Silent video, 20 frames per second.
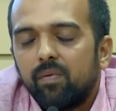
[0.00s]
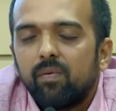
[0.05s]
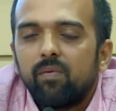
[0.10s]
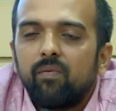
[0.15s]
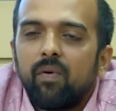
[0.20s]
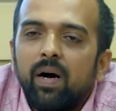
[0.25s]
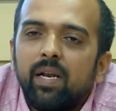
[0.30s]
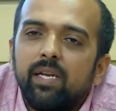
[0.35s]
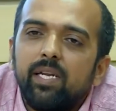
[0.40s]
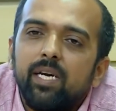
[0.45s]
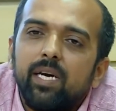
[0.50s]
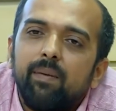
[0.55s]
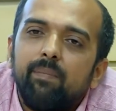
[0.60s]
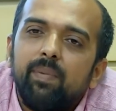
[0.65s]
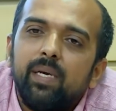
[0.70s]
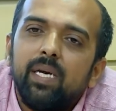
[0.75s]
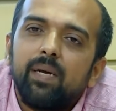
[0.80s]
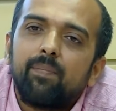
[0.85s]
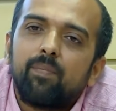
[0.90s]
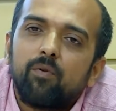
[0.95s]
one-year
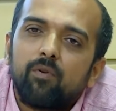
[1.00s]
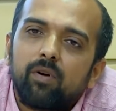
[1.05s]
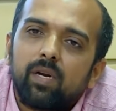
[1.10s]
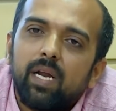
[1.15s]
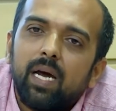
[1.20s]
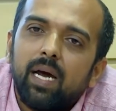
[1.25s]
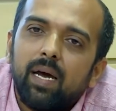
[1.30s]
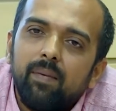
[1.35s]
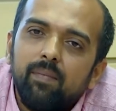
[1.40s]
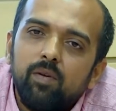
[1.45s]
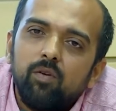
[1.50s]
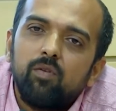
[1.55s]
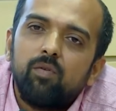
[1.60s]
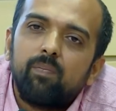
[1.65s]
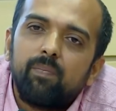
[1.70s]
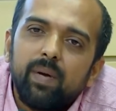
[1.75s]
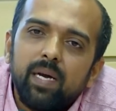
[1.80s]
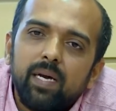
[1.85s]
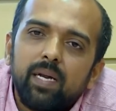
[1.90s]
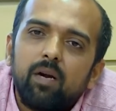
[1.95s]
BA program, you
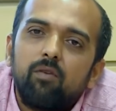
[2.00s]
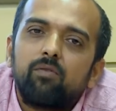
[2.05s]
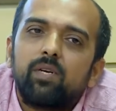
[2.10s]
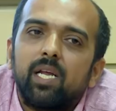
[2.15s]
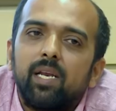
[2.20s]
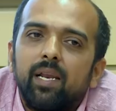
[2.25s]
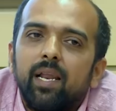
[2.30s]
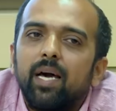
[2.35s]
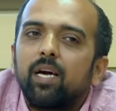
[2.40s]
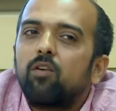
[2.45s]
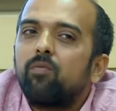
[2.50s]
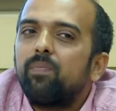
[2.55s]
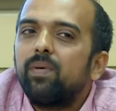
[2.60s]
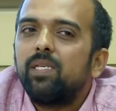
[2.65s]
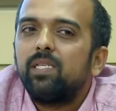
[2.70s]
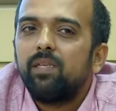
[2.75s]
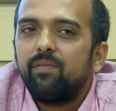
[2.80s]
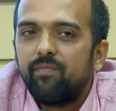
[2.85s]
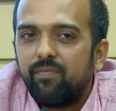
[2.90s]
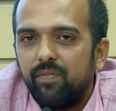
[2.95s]
pay around 10 lakh
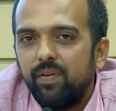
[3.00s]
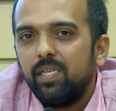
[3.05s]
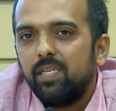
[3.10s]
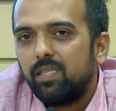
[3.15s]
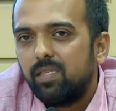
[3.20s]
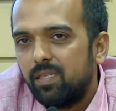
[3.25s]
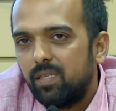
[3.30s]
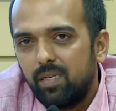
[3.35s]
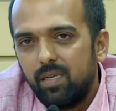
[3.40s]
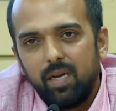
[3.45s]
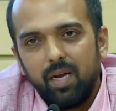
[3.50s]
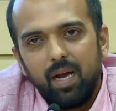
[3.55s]
rupees in fees.